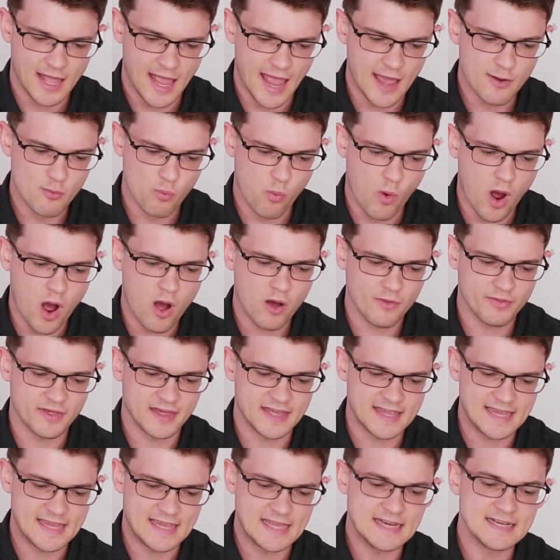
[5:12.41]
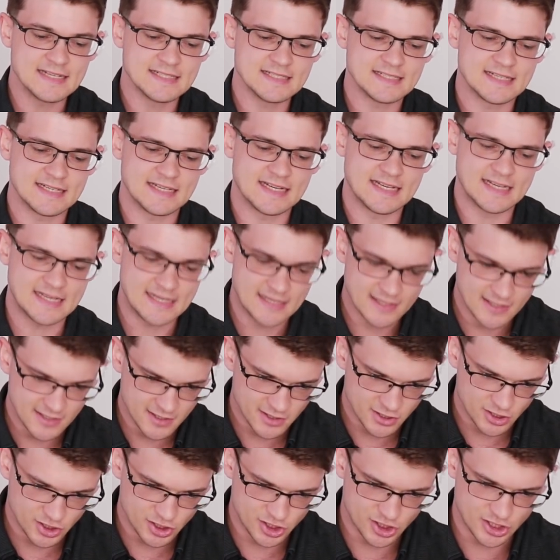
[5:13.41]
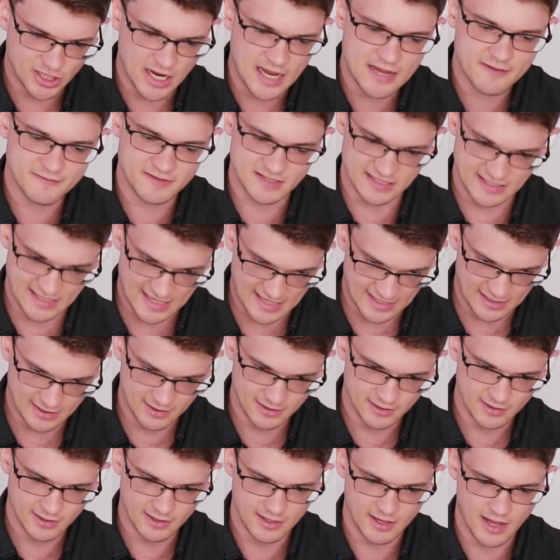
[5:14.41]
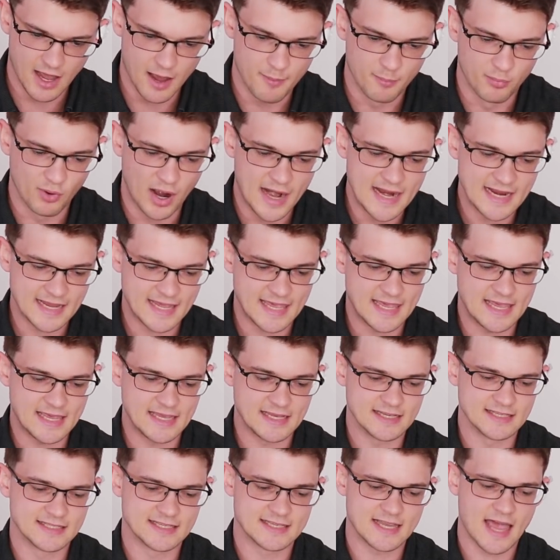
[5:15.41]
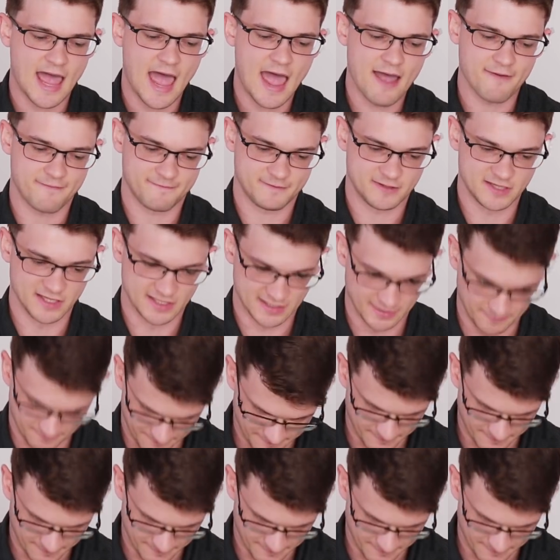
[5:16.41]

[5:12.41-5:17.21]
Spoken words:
and while the indidi shaves ding, a break he is after.